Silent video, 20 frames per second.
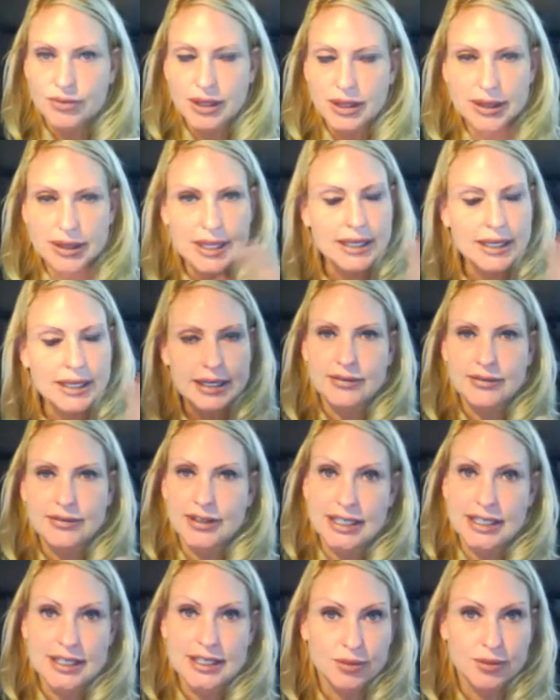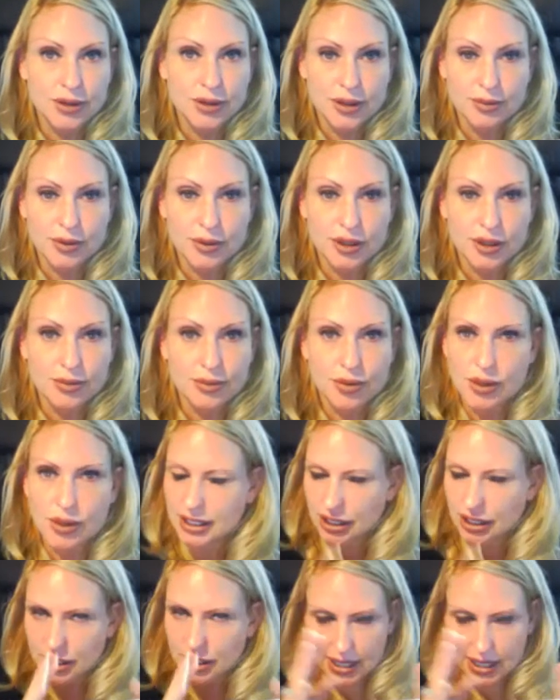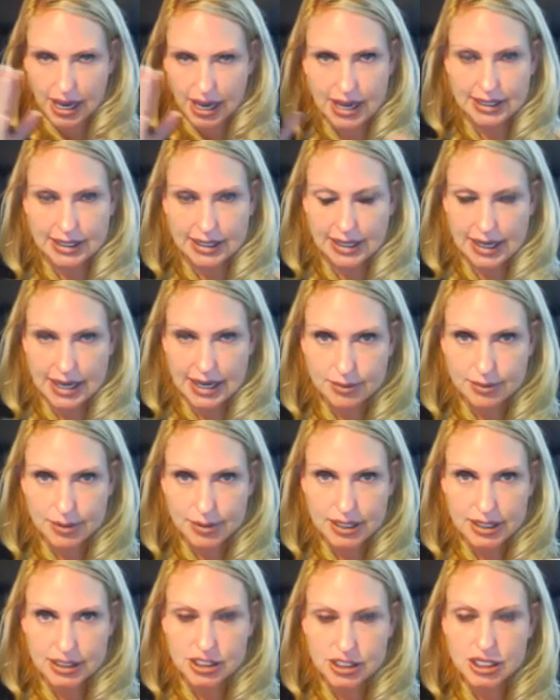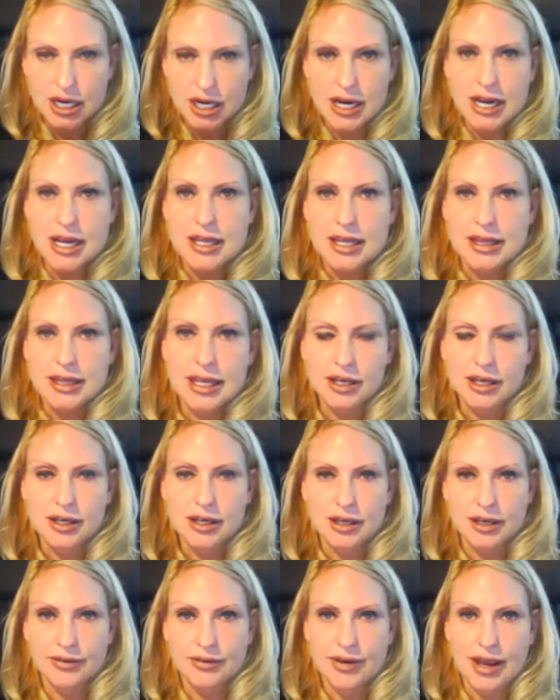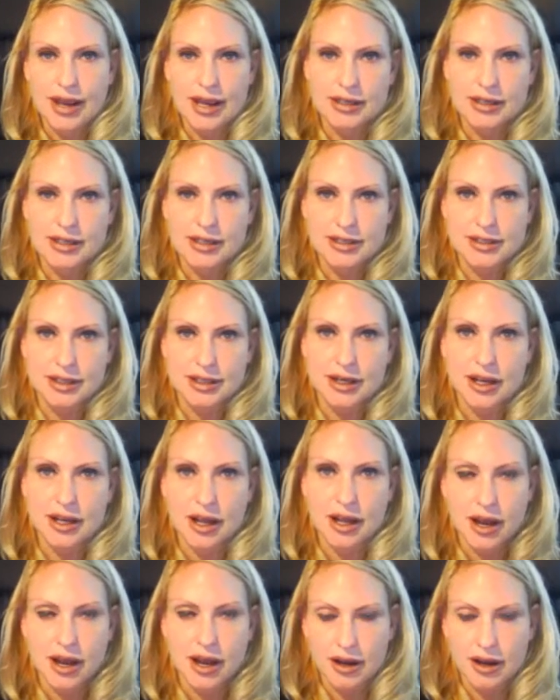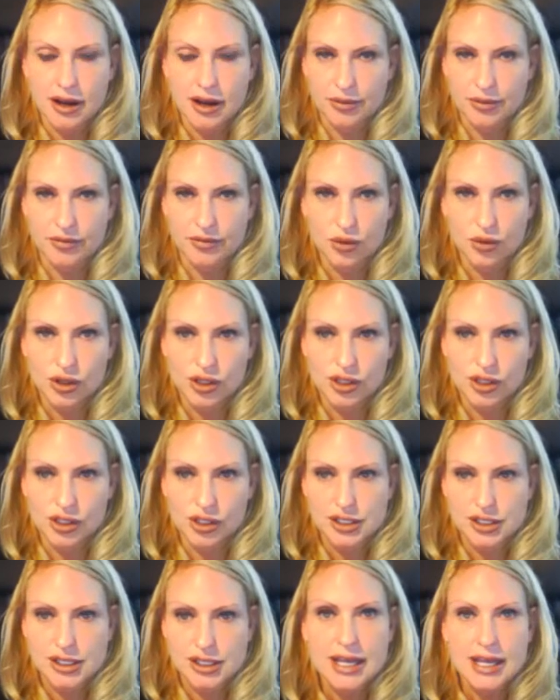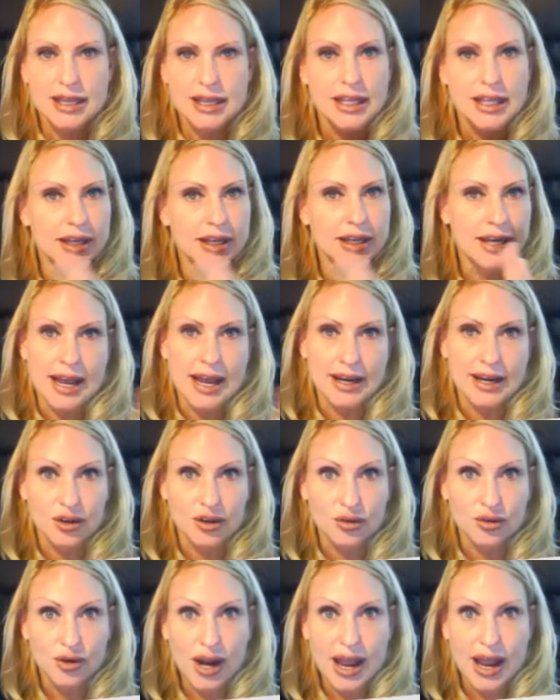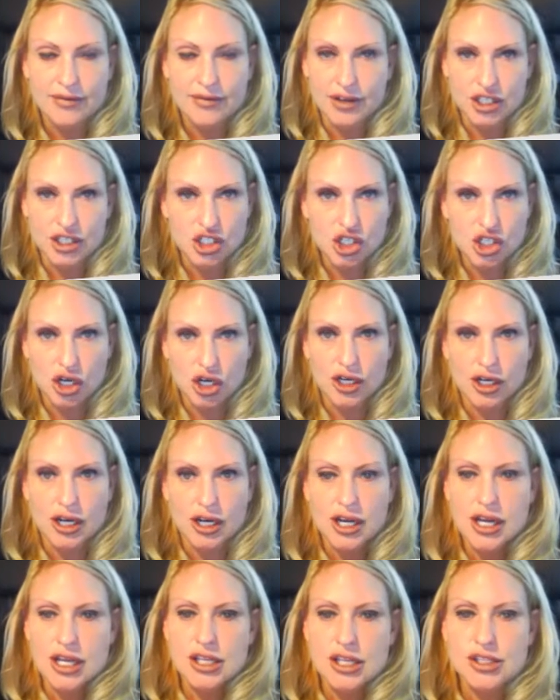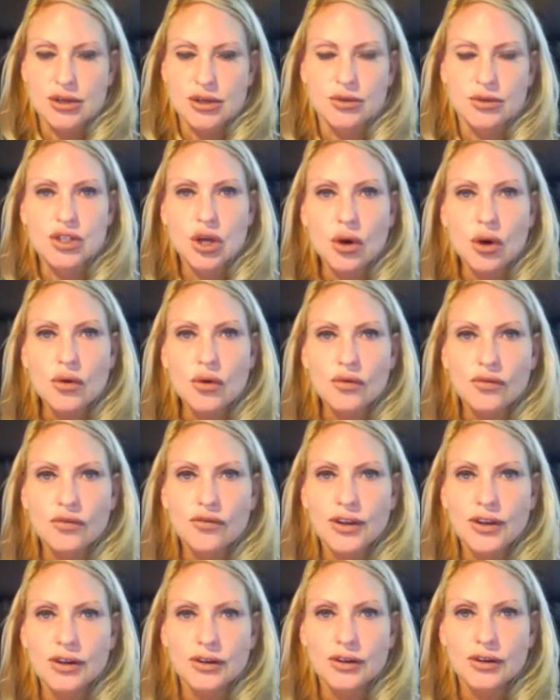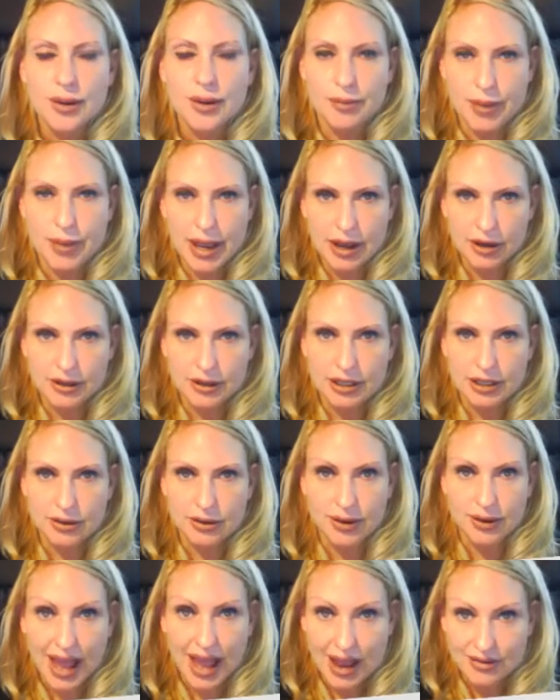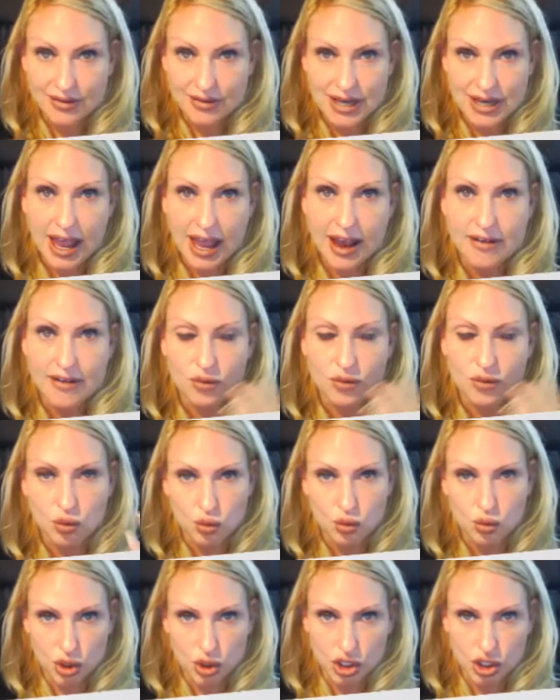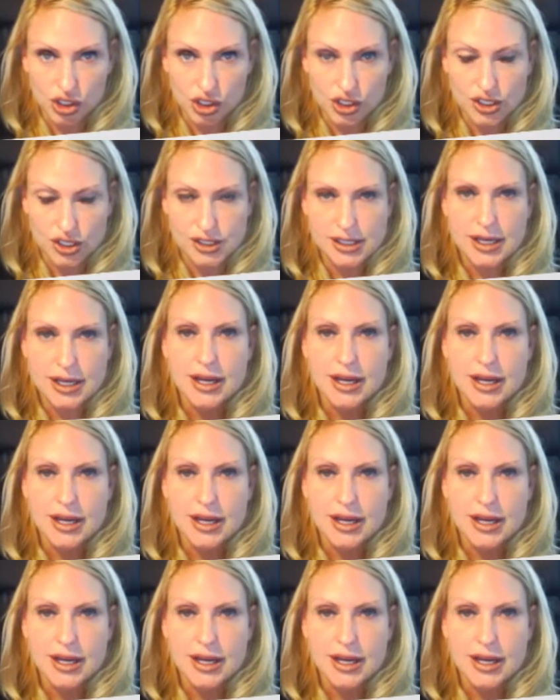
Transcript: They didn't even need to put a bullet point. They could have had an image. They could have had just a couple of words. They could have had a graph, a chart. So don't feel compelled that you have to have words.